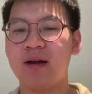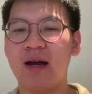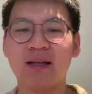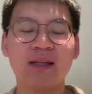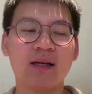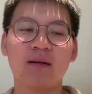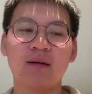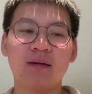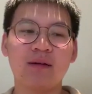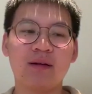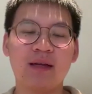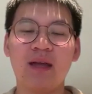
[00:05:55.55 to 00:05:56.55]
I think
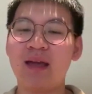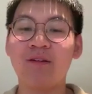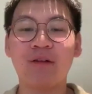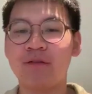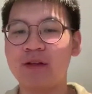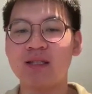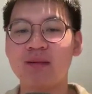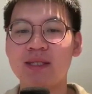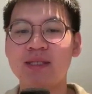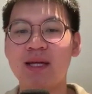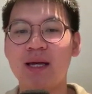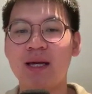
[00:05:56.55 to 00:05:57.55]
if there's a
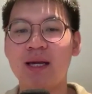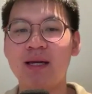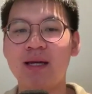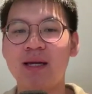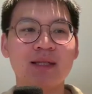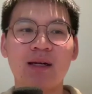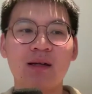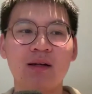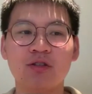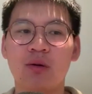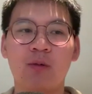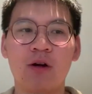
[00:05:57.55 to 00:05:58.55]
mistake, it's that
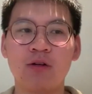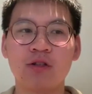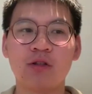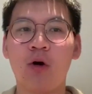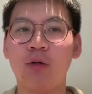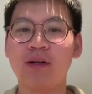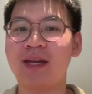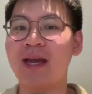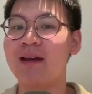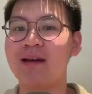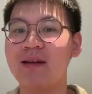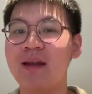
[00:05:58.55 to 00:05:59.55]
scriptwriters don't get
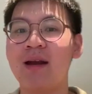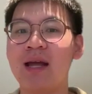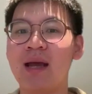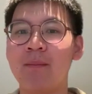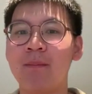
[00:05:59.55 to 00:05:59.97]
their name